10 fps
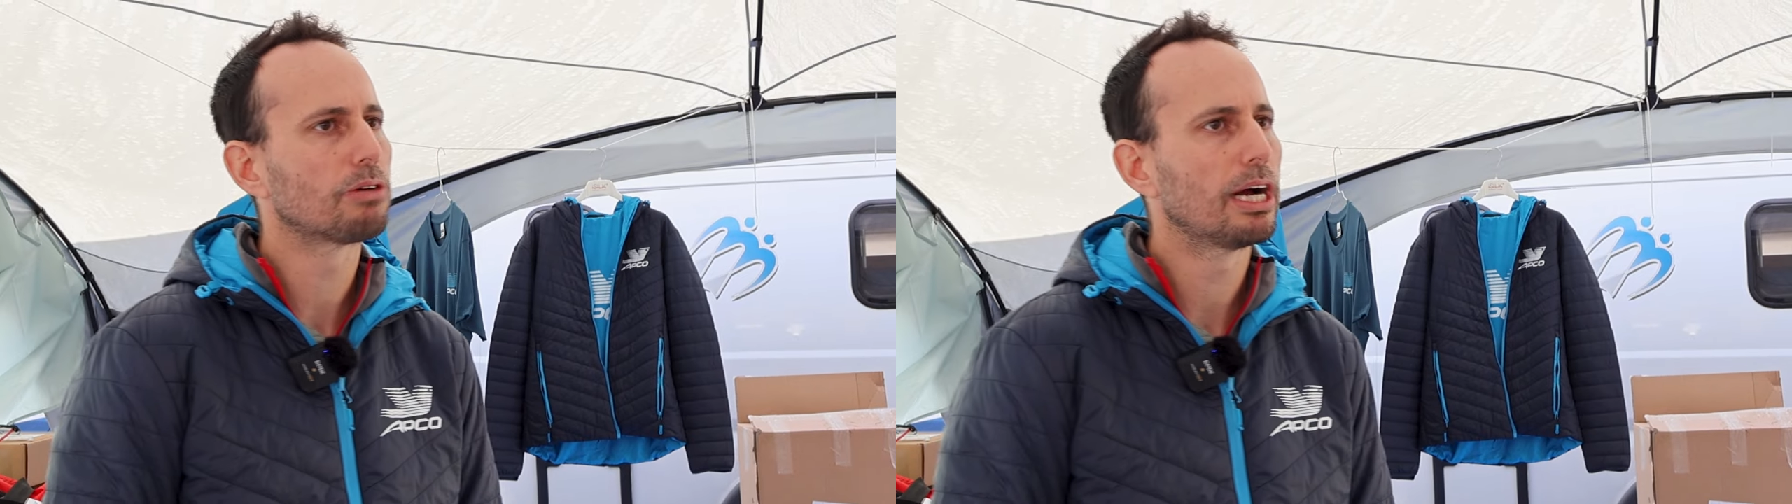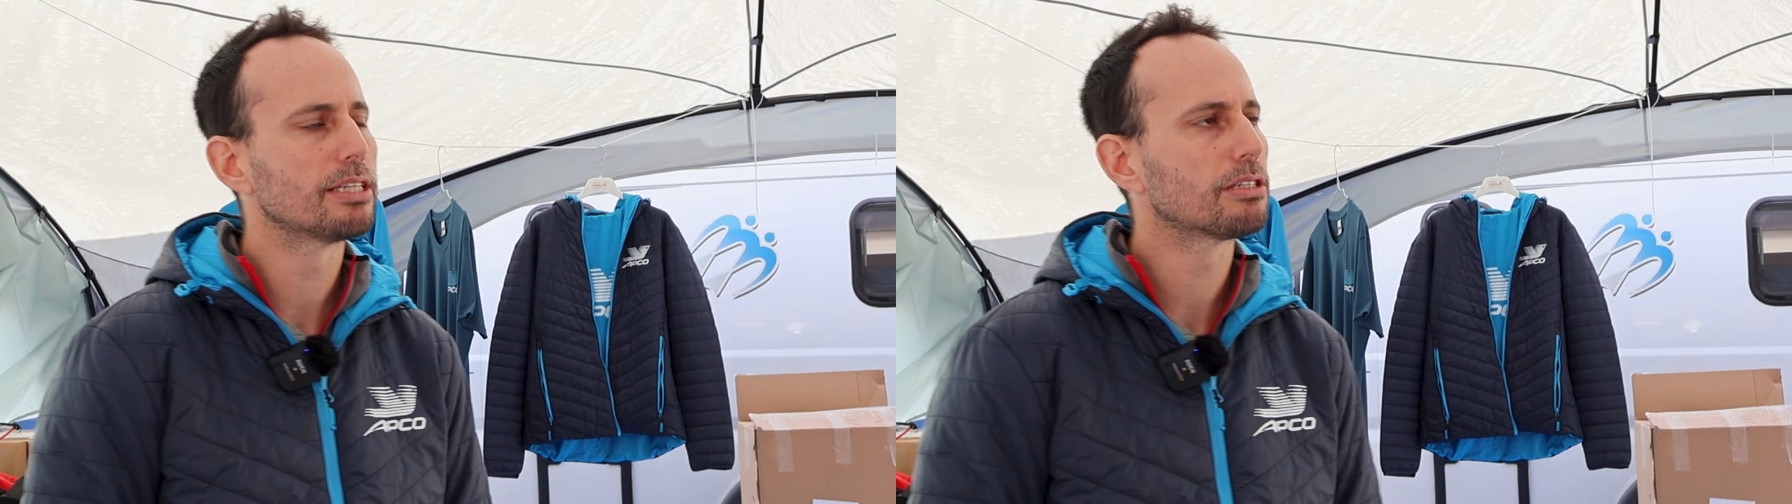
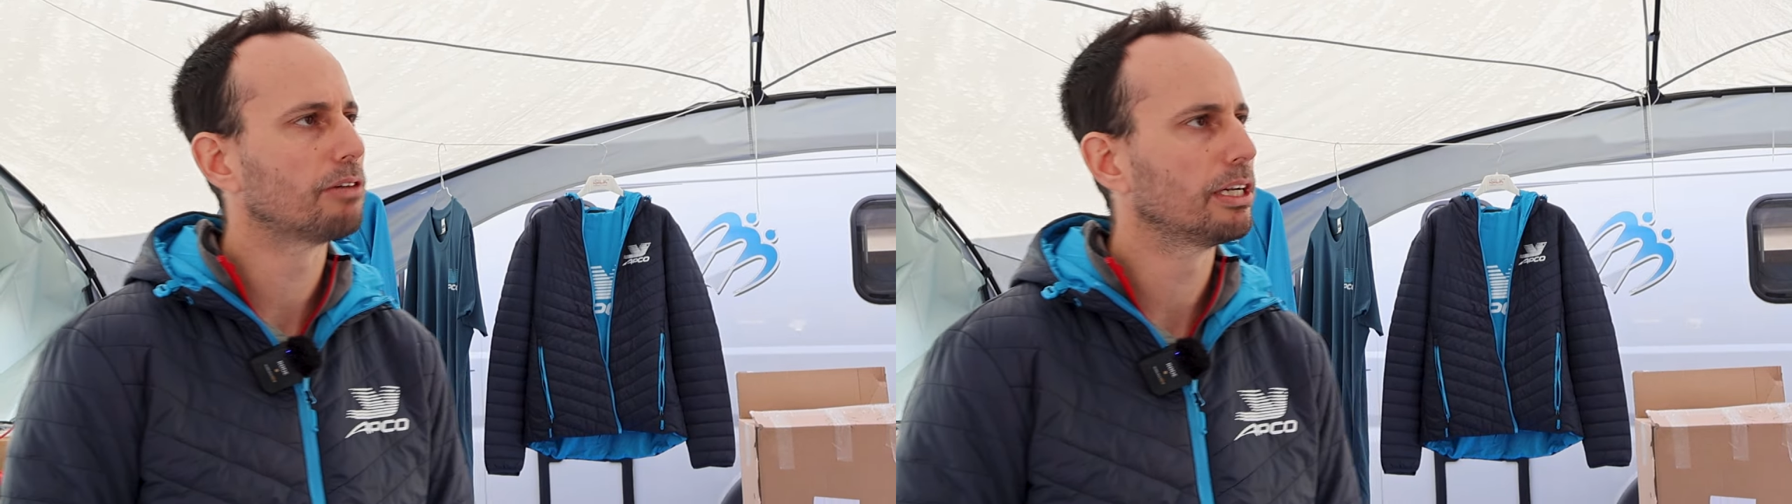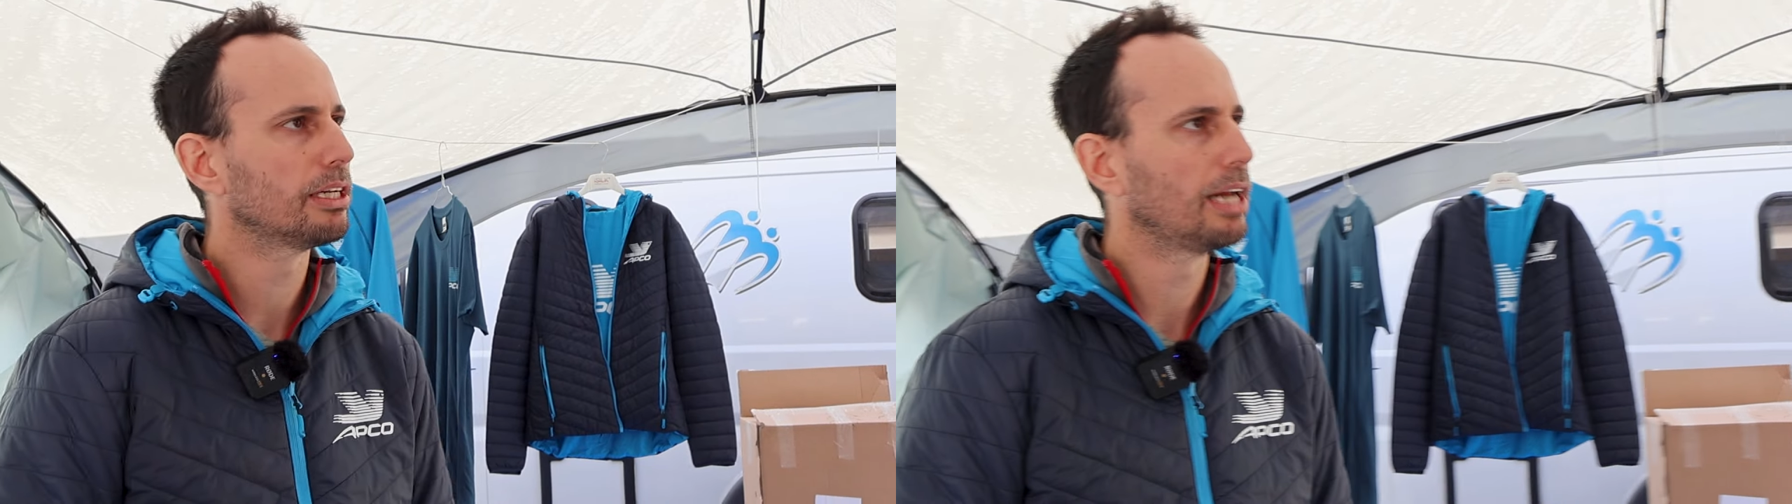try and
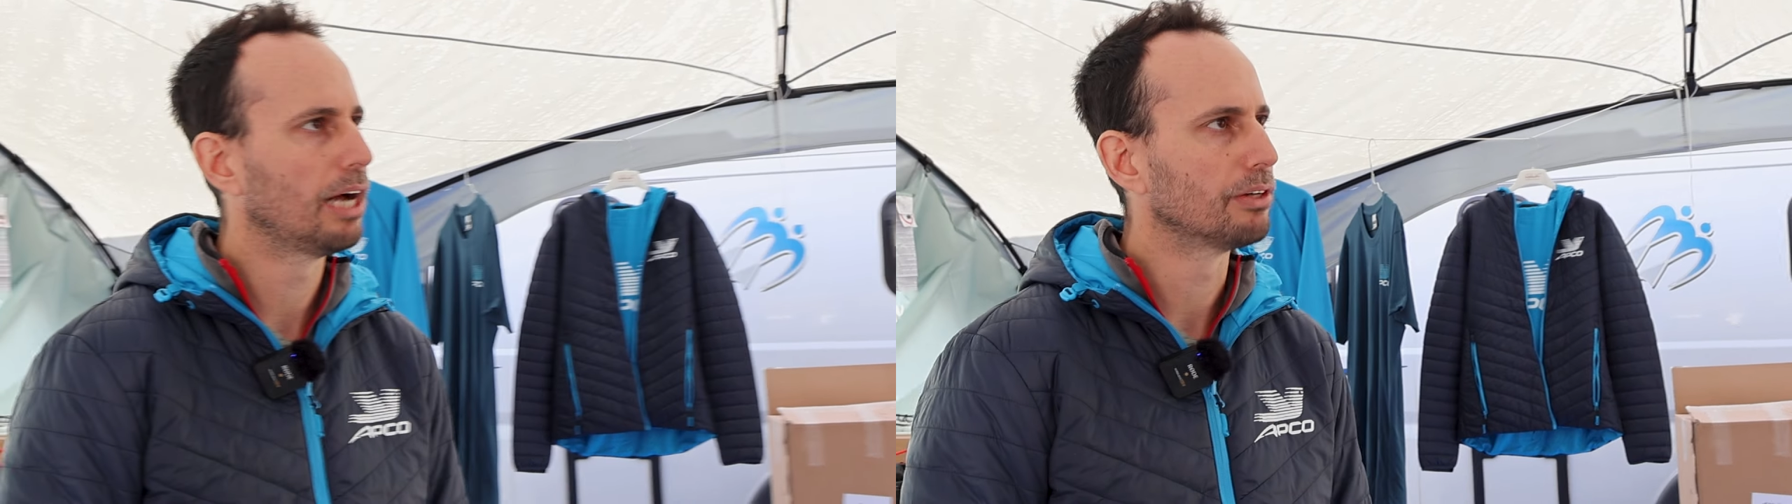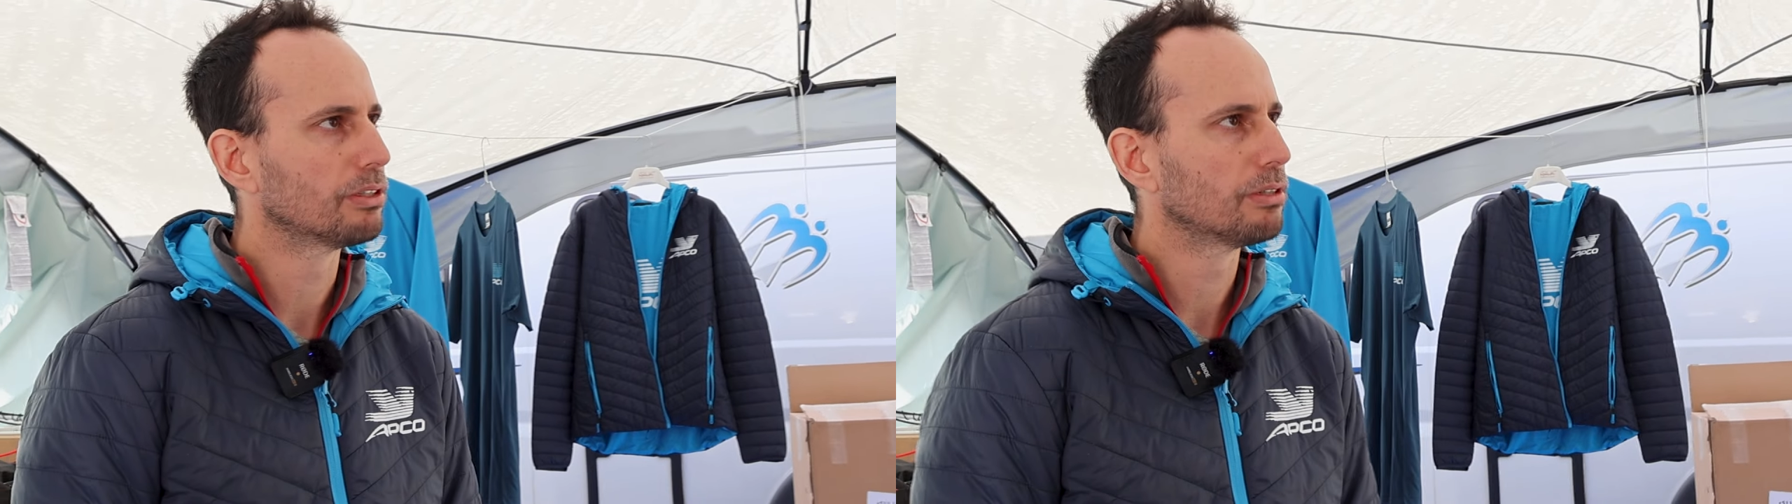straighten
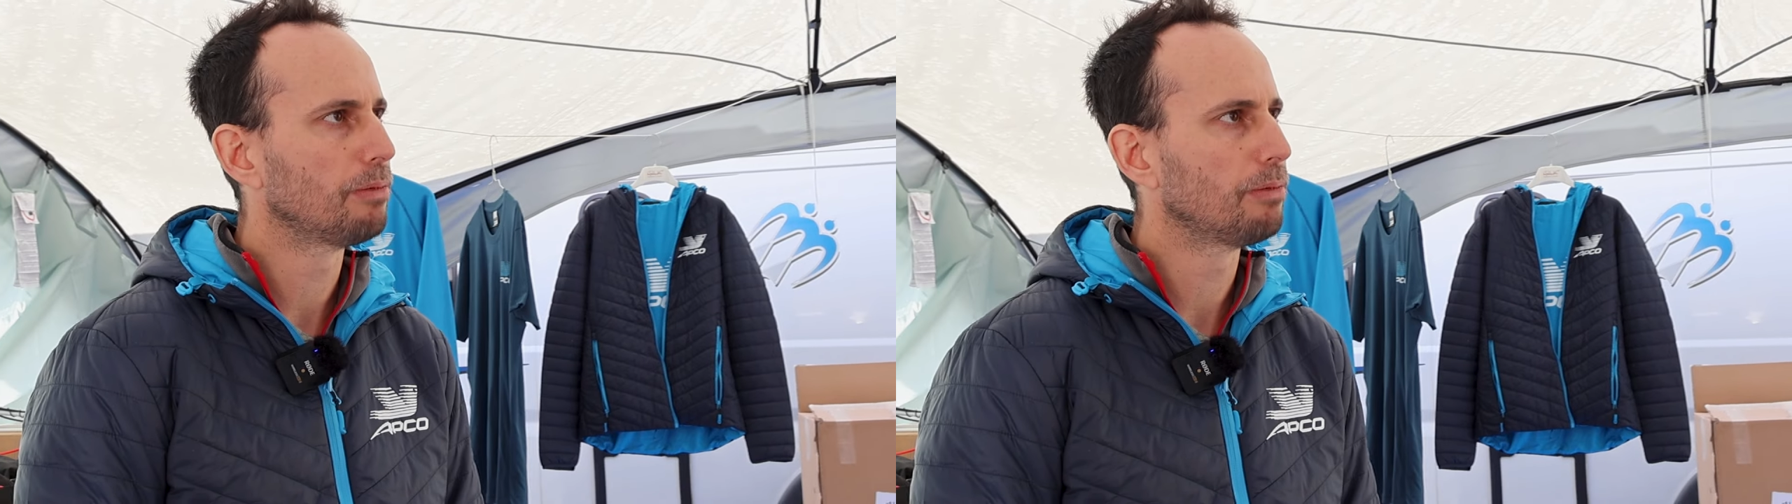out